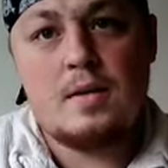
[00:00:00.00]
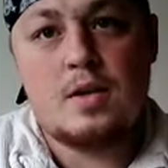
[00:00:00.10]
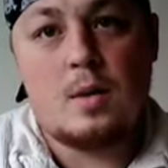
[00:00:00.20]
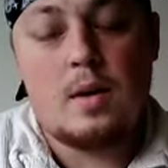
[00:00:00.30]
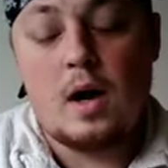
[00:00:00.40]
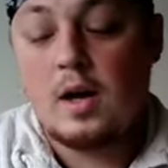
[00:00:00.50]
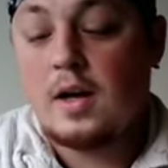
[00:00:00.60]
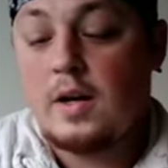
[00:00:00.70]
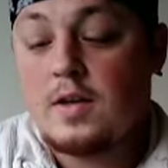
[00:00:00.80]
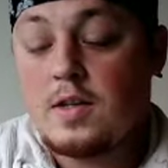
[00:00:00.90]

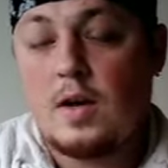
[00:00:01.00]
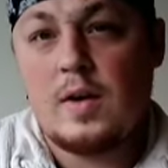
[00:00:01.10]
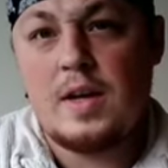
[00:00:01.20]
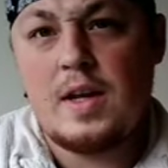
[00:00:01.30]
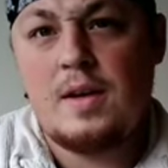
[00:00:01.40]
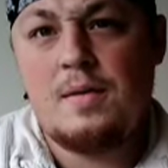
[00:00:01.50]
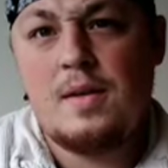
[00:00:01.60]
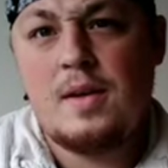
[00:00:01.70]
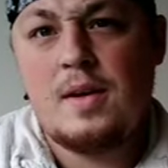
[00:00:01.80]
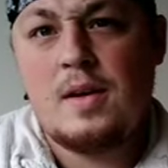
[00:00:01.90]
Tomahawk here because I already did
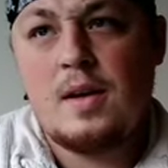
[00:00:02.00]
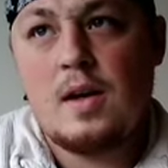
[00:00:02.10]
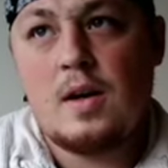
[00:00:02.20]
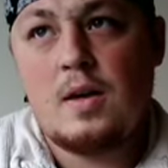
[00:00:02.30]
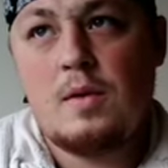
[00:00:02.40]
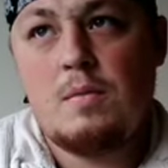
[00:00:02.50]
a